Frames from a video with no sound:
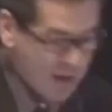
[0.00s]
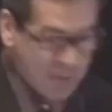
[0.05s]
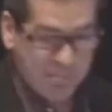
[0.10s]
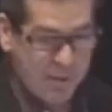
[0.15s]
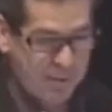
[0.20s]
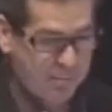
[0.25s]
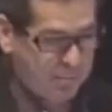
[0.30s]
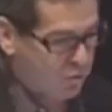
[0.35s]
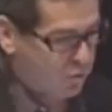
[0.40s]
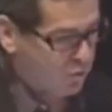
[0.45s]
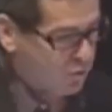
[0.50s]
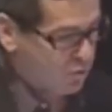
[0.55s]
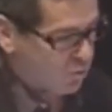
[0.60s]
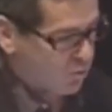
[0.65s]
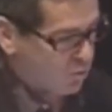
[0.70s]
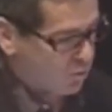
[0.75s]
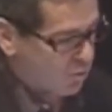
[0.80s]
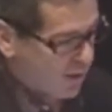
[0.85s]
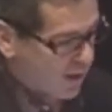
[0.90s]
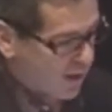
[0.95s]
And people
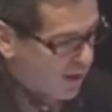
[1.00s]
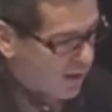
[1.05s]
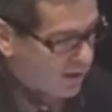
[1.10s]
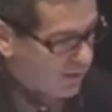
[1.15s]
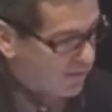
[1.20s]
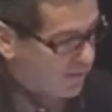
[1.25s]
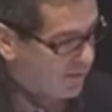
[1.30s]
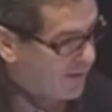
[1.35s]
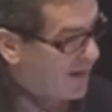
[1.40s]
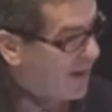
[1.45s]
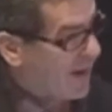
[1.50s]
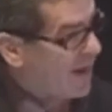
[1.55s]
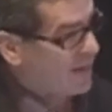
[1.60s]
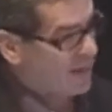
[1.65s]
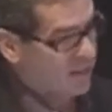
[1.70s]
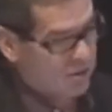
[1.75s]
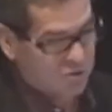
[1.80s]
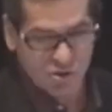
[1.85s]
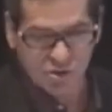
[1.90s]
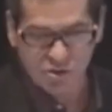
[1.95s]
who are
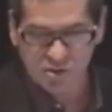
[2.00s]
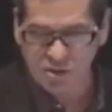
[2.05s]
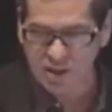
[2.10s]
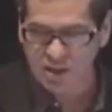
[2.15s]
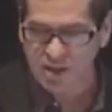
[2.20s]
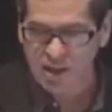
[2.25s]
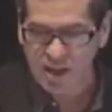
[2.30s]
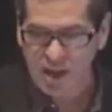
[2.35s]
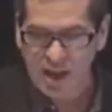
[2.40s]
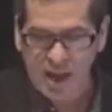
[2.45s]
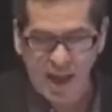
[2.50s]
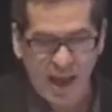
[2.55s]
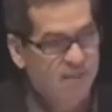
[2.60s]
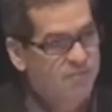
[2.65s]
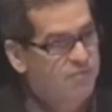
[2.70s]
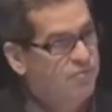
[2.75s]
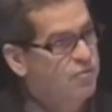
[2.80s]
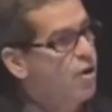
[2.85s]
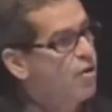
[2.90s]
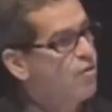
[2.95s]
not interested
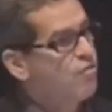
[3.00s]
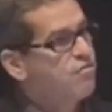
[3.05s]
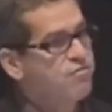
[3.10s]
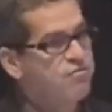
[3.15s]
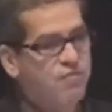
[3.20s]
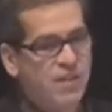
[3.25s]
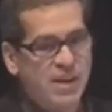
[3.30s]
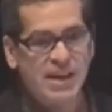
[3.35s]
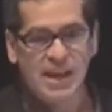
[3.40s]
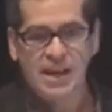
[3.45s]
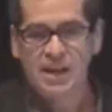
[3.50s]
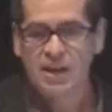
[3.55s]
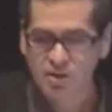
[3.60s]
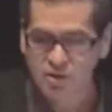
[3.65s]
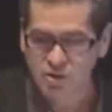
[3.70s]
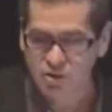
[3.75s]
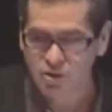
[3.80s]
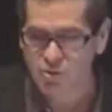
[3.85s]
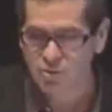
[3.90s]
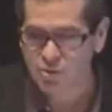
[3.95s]
have no
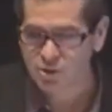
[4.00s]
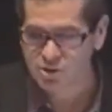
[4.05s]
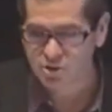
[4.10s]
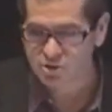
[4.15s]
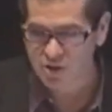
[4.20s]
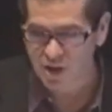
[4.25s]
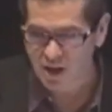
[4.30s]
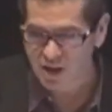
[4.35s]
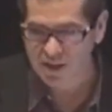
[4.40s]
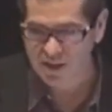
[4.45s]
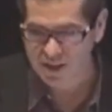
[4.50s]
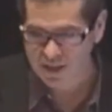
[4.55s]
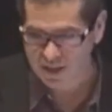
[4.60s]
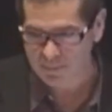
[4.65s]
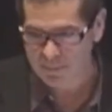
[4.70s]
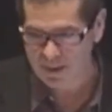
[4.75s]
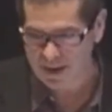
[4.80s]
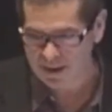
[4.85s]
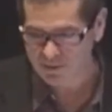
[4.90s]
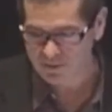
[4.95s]
freaking clue what you're talking
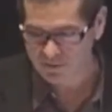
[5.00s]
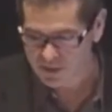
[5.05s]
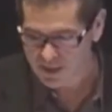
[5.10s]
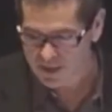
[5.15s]
about.